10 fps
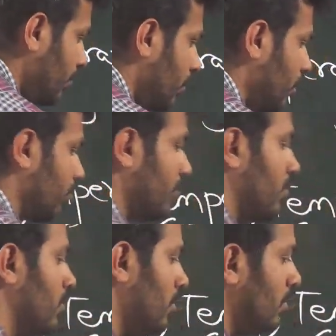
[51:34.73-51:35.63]
volume.
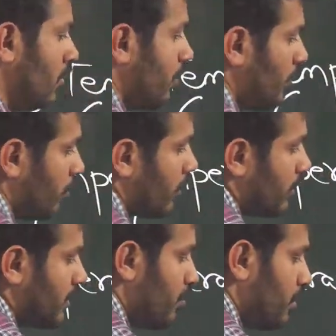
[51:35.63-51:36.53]
You can
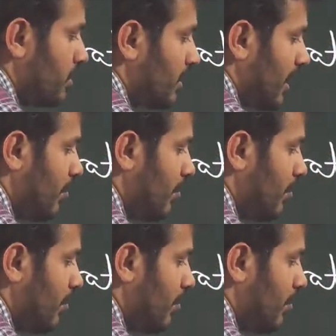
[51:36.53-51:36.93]
skip this gram